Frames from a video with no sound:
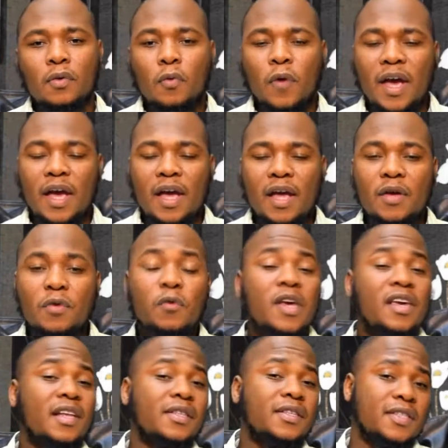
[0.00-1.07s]
way, we
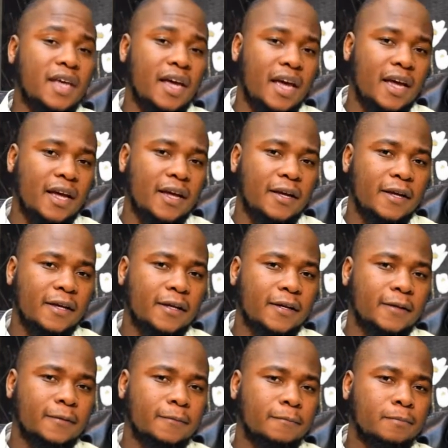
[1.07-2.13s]
can say
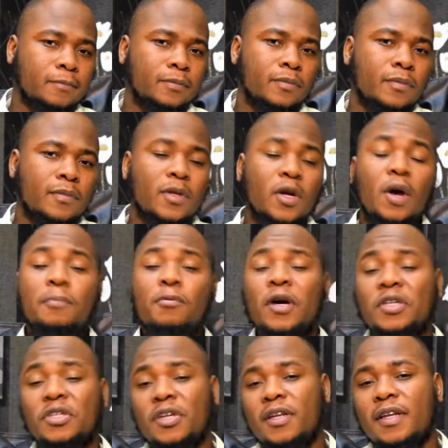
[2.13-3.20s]

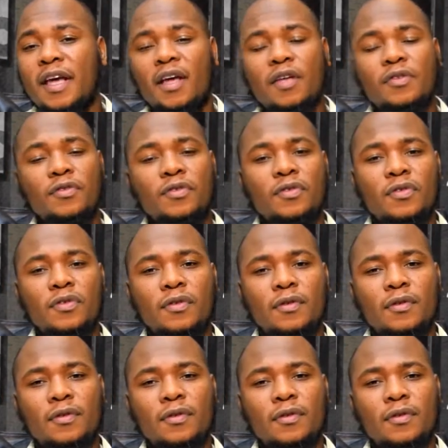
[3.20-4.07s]
Oppression is